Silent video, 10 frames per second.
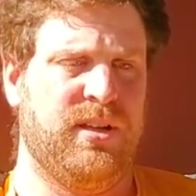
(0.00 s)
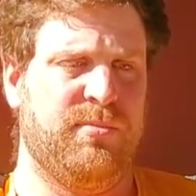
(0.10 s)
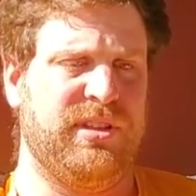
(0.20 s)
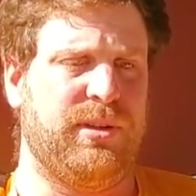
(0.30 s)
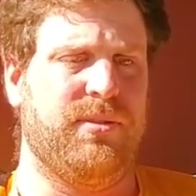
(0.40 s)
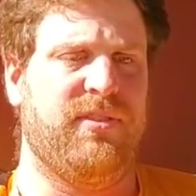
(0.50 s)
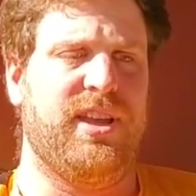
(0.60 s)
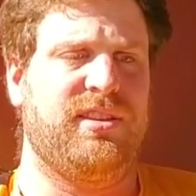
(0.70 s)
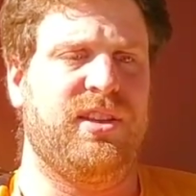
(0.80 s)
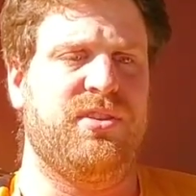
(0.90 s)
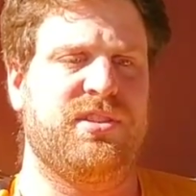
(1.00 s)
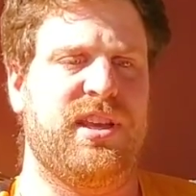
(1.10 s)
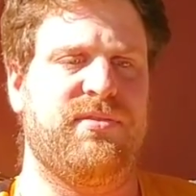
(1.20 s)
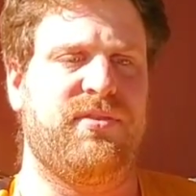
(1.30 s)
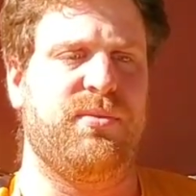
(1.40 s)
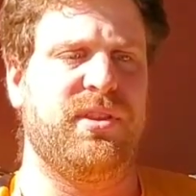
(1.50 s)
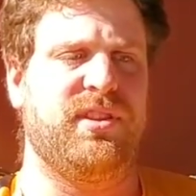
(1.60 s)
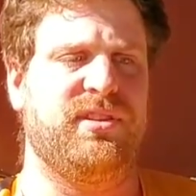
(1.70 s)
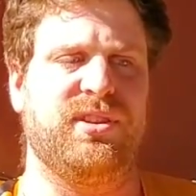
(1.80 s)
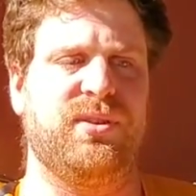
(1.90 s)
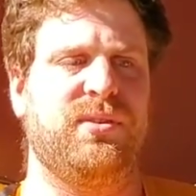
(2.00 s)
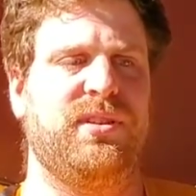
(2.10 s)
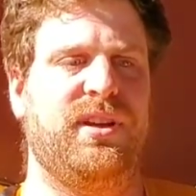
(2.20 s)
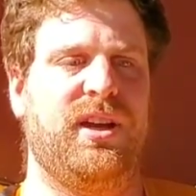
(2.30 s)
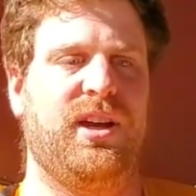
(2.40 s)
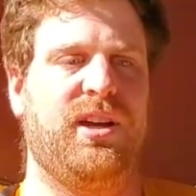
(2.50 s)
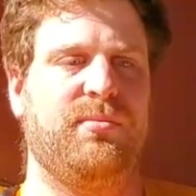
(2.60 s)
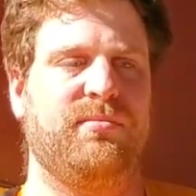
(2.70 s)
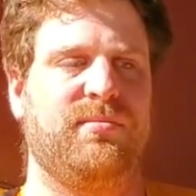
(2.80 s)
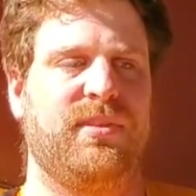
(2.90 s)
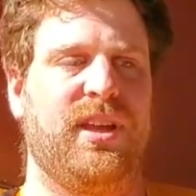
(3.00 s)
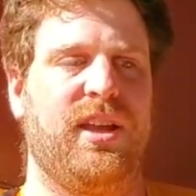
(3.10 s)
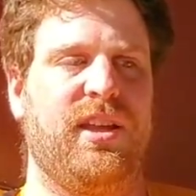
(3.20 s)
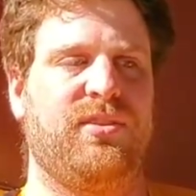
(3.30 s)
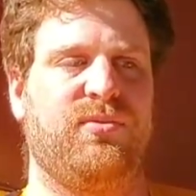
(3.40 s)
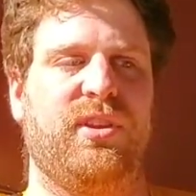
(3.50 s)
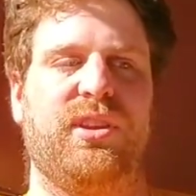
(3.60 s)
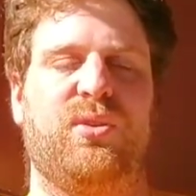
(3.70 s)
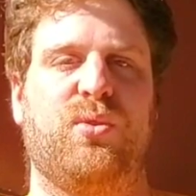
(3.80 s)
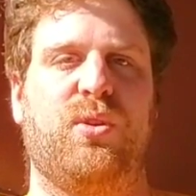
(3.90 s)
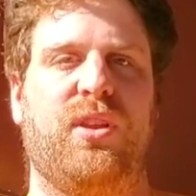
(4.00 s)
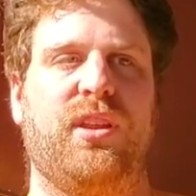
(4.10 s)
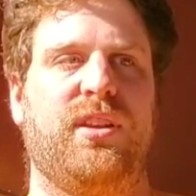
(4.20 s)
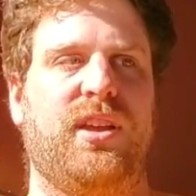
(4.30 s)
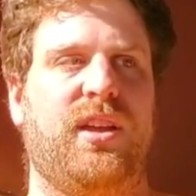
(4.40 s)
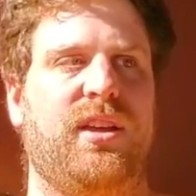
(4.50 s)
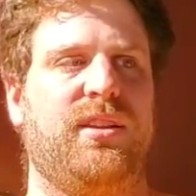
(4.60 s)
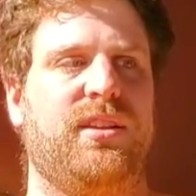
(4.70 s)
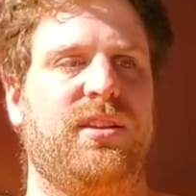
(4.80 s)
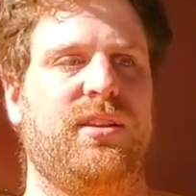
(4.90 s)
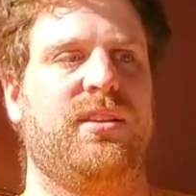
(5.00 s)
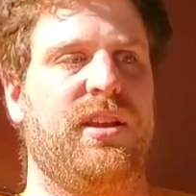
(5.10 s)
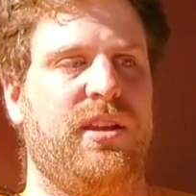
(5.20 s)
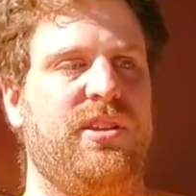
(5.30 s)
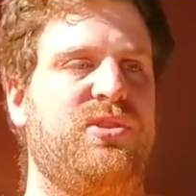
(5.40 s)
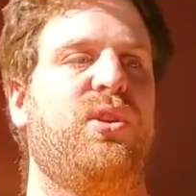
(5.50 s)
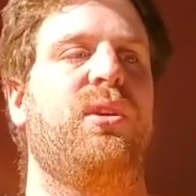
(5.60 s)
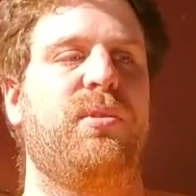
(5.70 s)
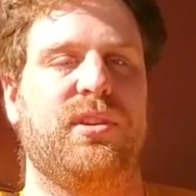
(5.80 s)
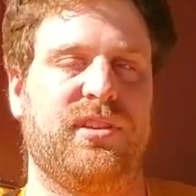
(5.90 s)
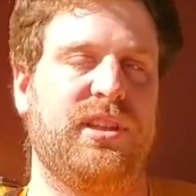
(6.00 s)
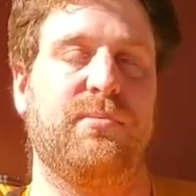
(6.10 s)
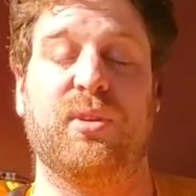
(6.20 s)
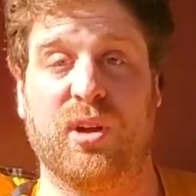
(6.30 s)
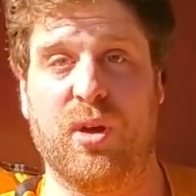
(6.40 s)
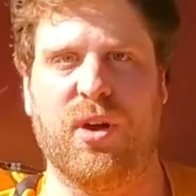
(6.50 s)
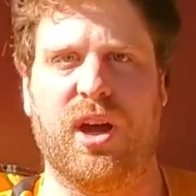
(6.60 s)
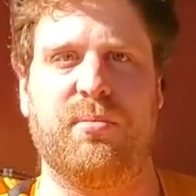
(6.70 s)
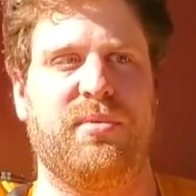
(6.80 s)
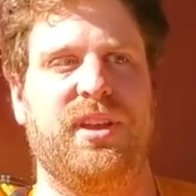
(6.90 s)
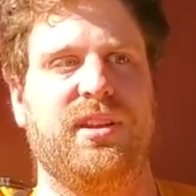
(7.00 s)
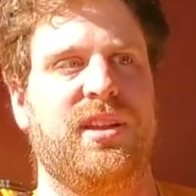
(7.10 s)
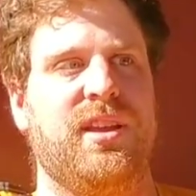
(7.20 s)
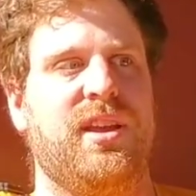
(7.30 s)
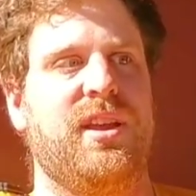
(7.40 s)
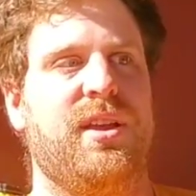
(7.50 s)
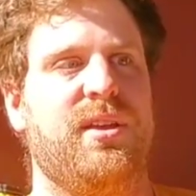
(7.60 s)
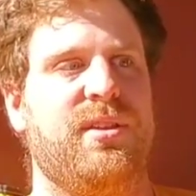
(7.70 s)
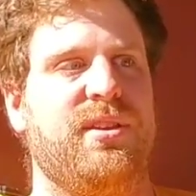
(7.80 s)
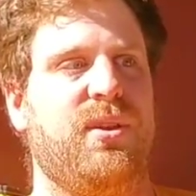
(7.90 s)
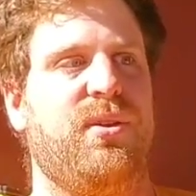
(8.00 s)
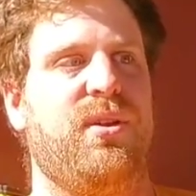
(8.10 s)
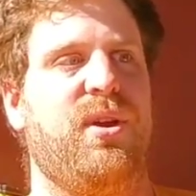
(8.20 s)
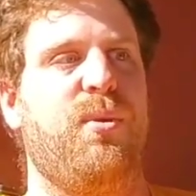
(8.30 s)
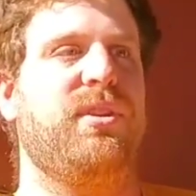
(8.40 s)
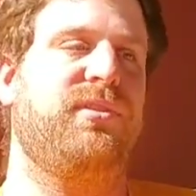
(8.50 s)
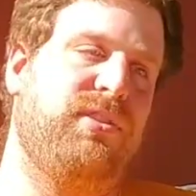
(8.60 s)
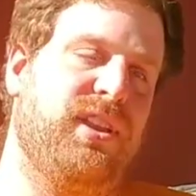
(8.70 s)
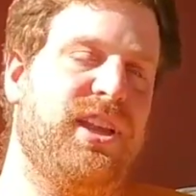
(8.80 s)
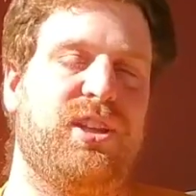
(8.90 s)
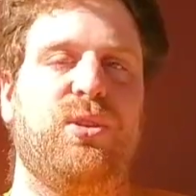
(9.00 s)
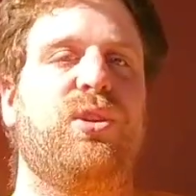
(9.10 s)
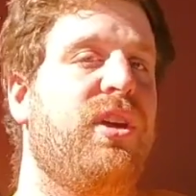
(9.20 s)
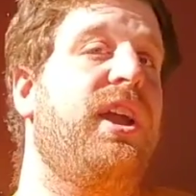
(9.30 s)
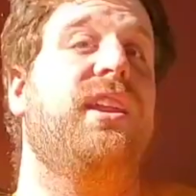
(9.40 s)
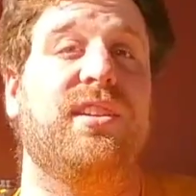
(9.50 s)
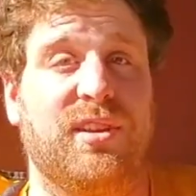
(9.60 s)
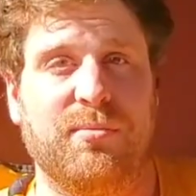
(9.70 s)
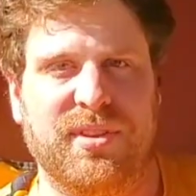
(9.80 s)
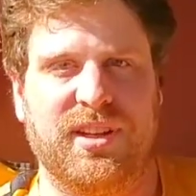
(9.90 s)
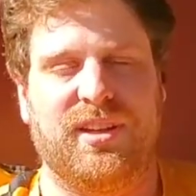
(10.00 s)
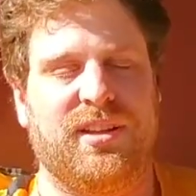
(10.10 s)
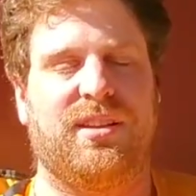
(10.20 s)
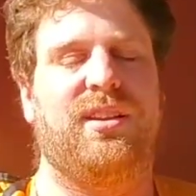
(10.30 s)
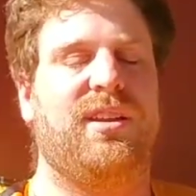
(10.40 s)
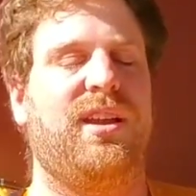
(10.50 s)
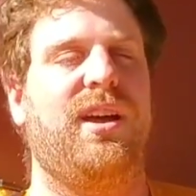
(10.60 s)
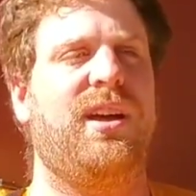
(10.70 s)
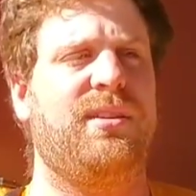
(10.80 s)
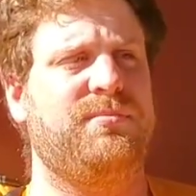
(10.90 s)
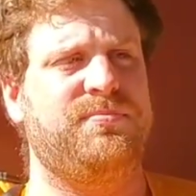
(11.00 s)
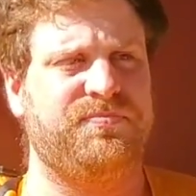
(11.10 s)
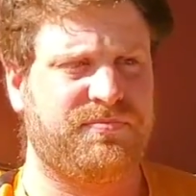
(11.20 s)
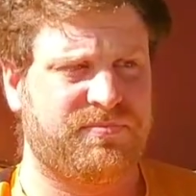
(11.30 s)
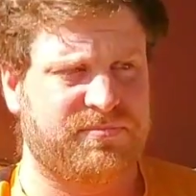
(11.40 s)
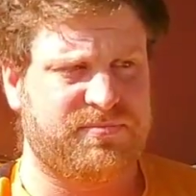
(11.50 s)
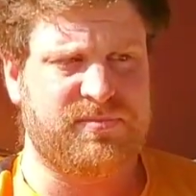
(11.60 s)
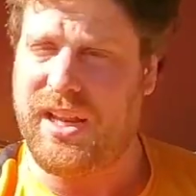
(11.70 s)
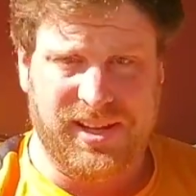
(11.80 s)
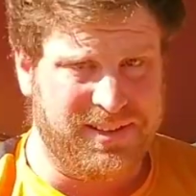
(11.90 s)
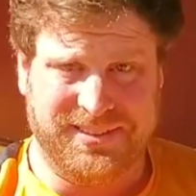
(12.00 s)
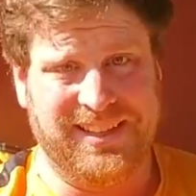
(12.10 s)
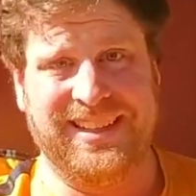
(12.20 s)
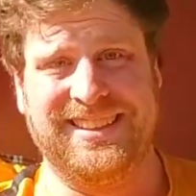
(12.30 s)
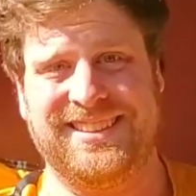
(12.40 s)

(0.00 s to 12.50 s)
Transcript: But some advice, just have fun with it too. It's really cool and enjoyable to see them grow up and almost feel like you created something. Yeah.